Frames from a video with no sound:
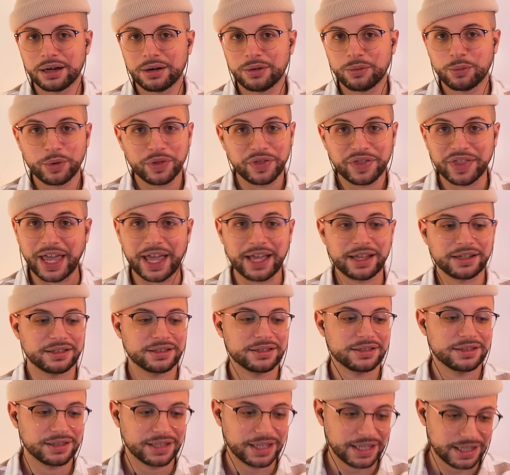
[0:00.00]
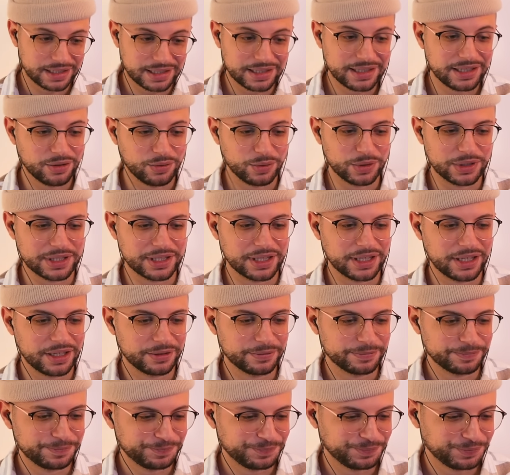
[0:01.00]
with that, like seriously.
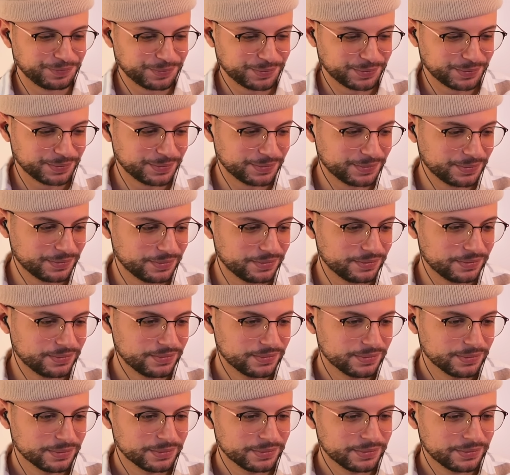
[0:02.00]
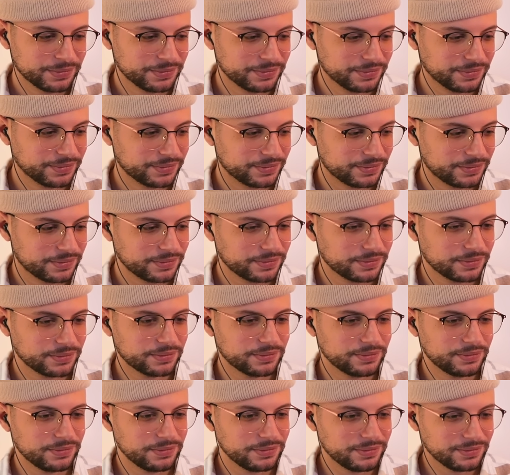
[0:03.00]
And I
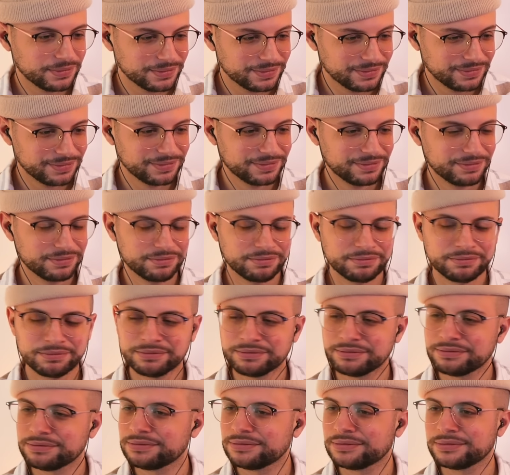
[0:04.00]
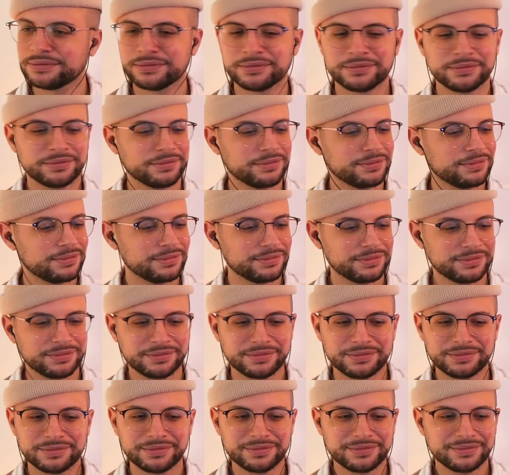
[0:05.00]
never loved one
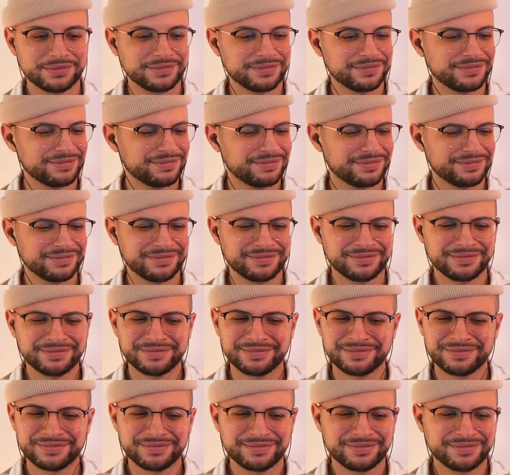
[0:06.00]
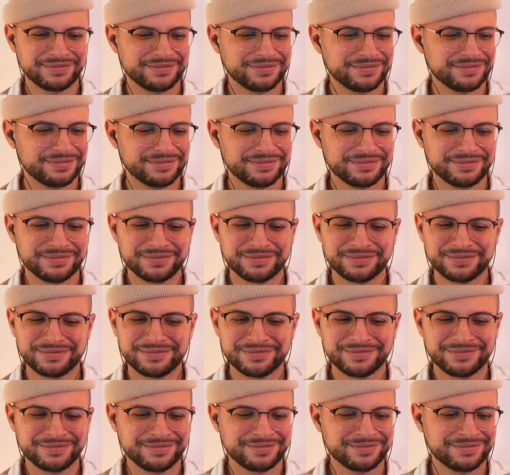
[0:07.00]
minute of sleeping,
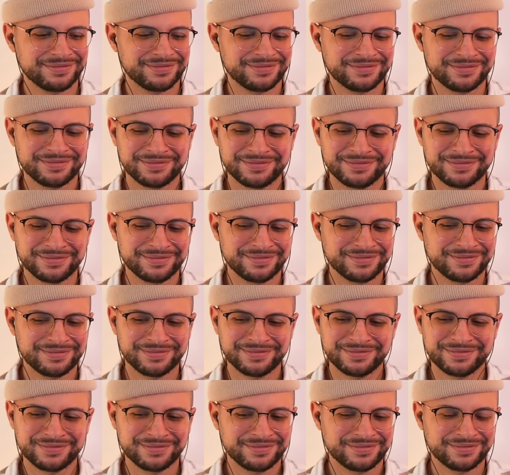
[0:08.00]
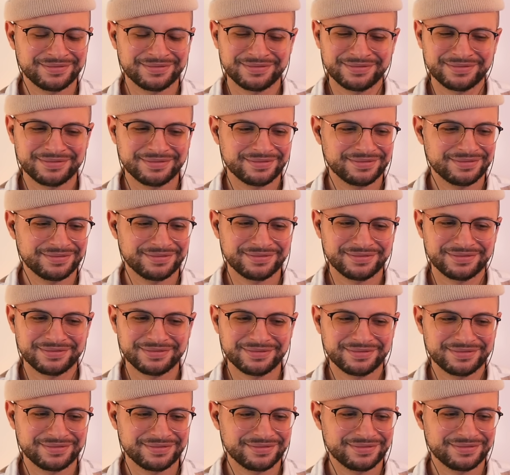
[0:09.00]
worrying about the
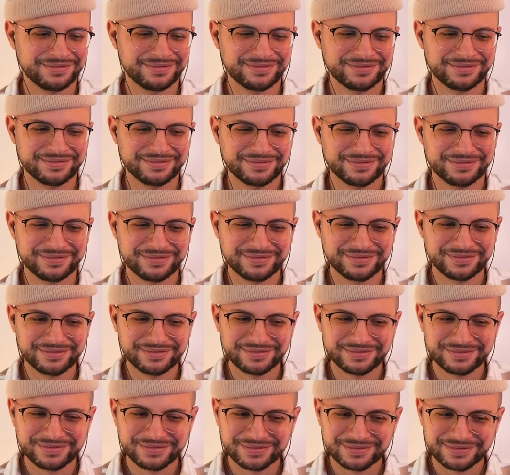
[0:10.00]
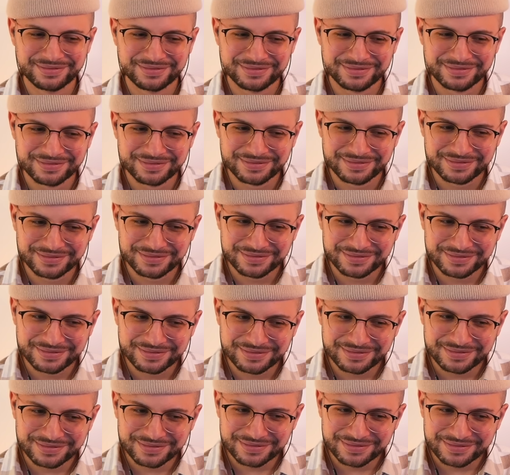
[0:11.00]
way the things out of
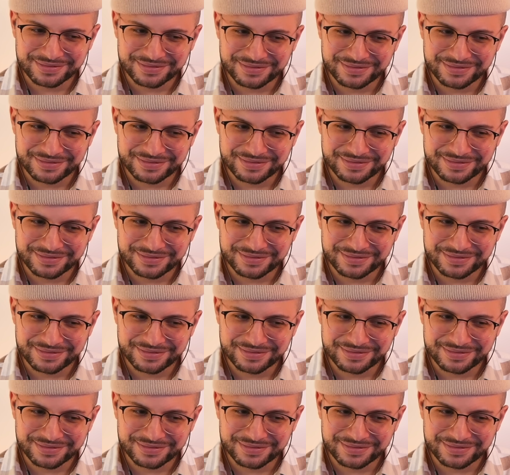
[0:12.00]
bed.